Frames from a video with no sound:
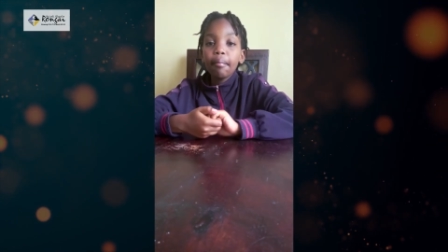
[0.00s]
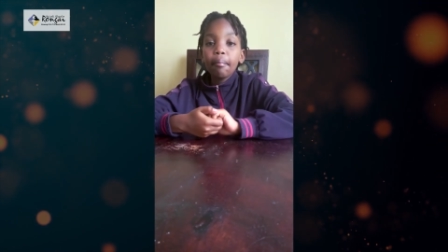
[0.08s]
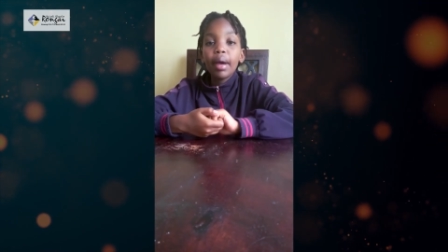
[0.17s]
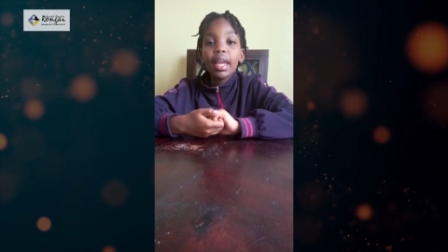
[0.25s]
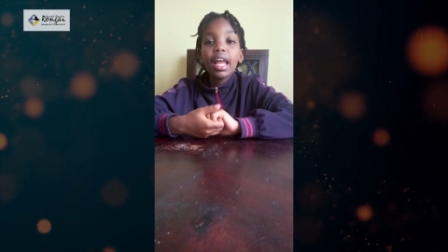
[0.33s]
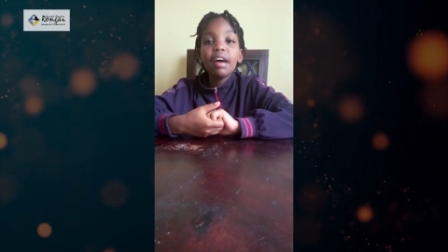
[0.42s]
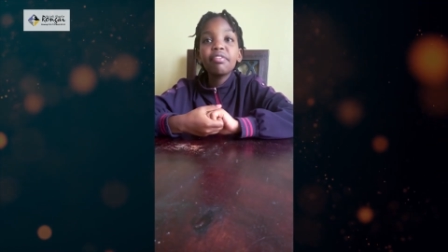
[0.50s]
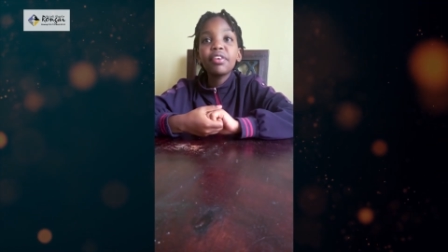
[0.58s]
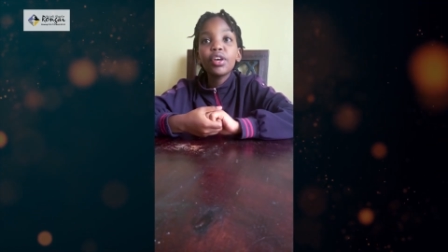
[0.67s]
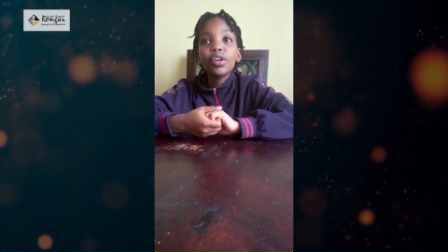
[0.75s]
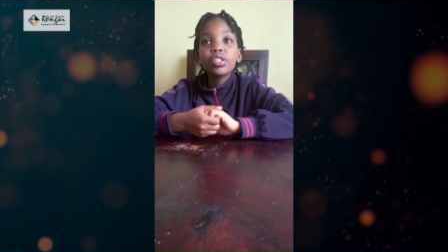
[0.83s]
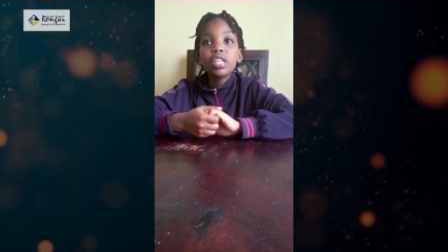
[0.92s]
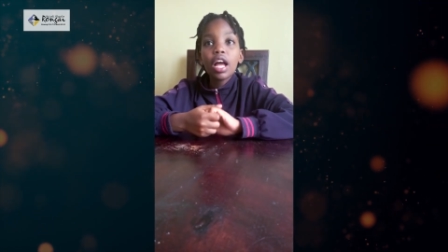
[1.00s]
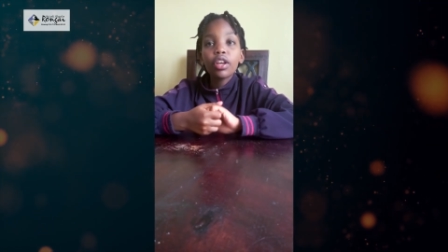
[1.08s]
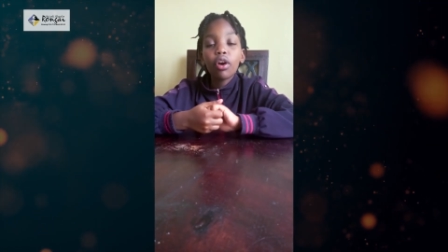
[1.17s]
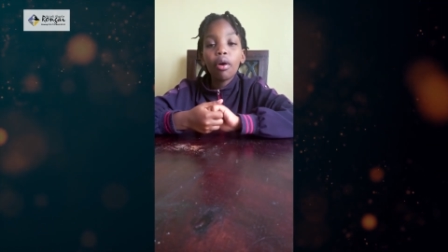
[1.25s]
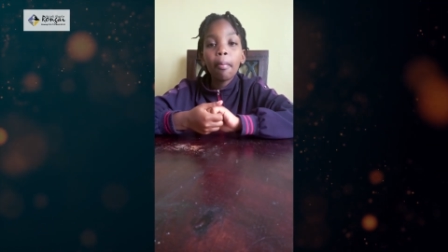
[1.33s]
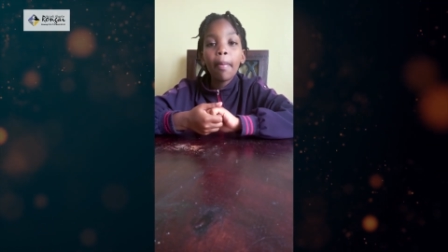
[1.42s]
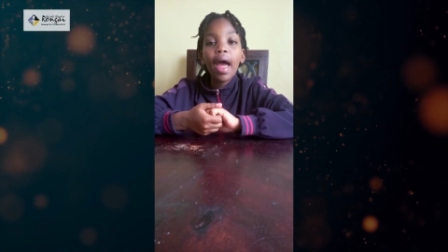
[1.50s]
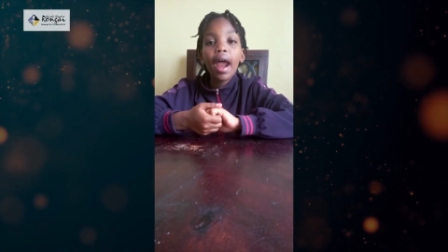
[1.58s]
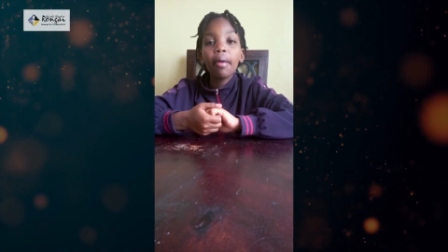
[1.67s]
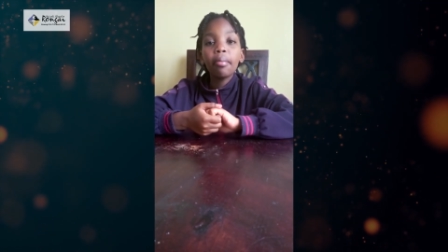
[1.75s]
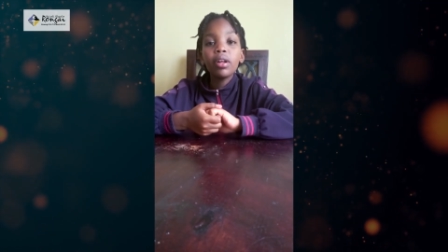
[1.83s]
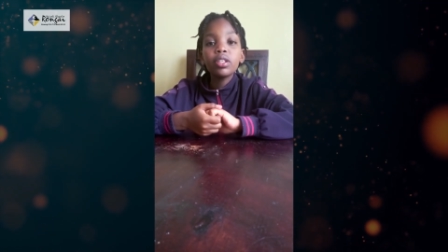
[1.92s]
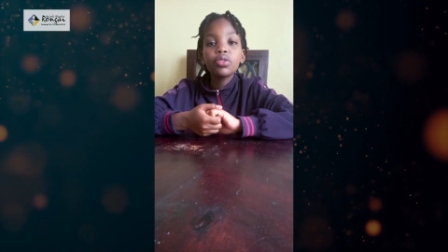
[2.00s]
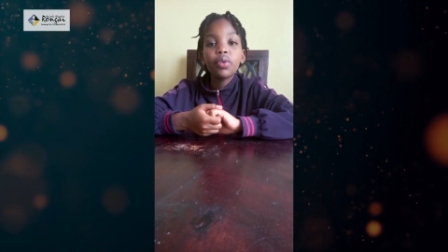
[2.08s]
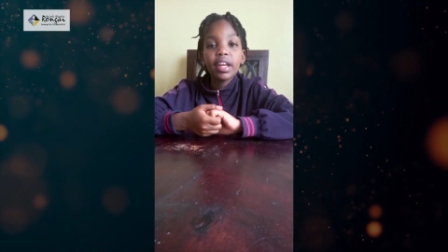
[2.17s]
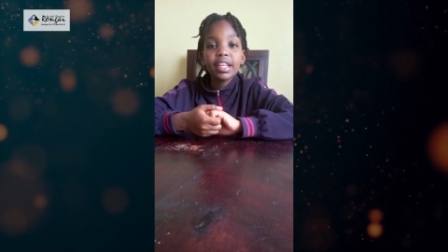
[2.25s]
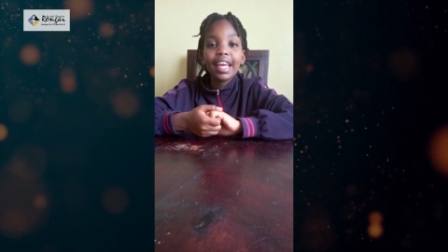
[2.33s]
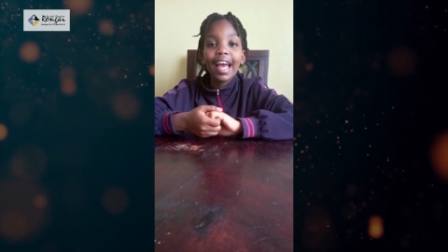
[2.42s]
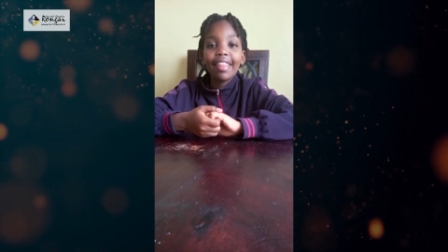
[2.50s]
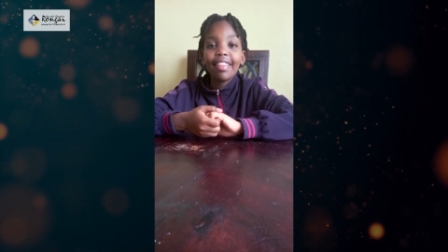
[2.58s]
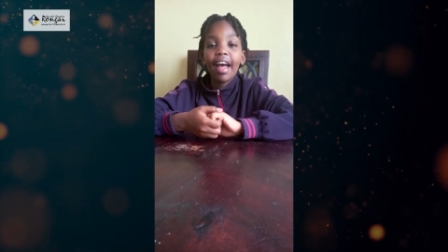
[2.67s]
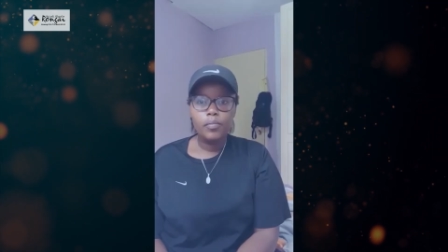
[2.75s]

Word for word: My love for you is uncomparable to any other.